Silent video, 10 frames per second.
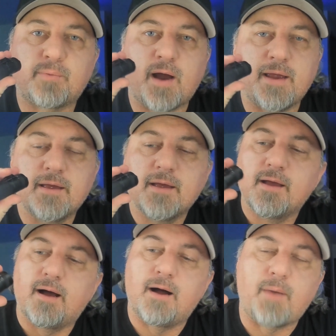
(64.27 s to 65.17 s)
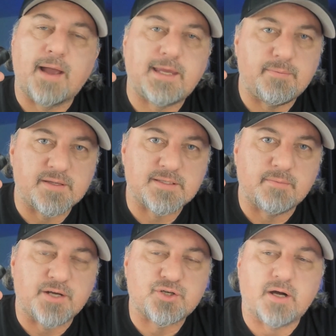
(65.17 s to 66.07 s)
bright. Um, I keep this in
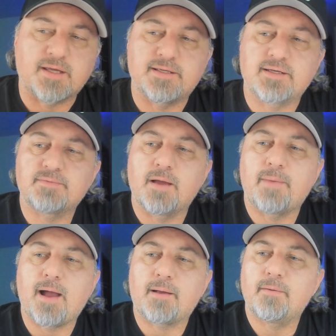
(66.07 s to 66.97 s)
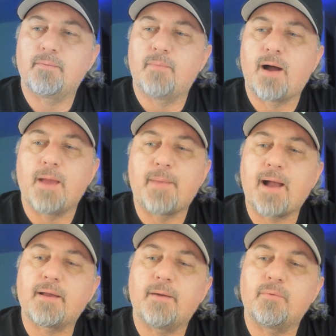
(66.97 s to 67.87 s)
my truck. It is my back my
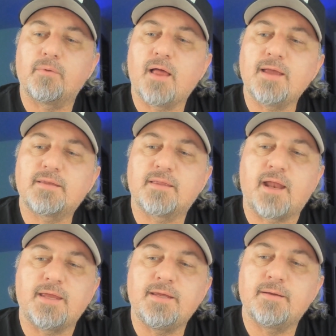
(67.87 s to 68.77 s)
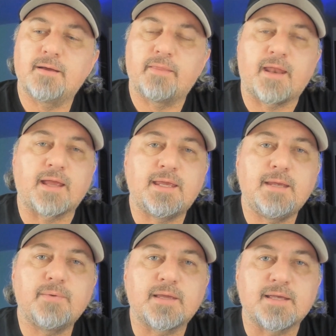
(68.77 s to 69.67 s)
backup light that I eat, that I
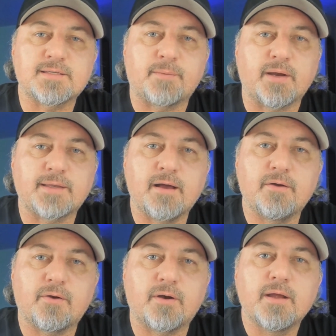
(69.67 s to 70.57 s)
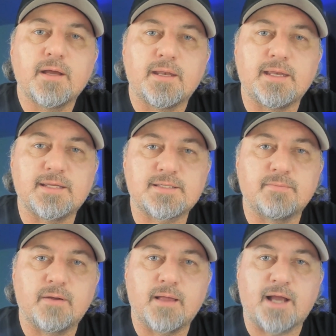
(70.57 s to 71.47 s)
keep in case I break down or need
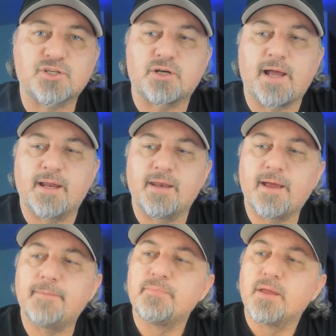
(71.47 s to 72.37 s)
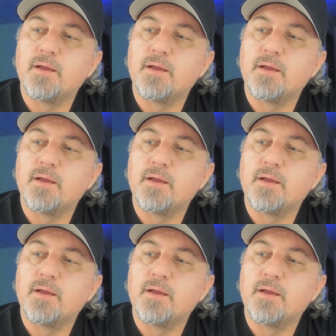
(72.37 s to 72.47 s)
some extra light at night.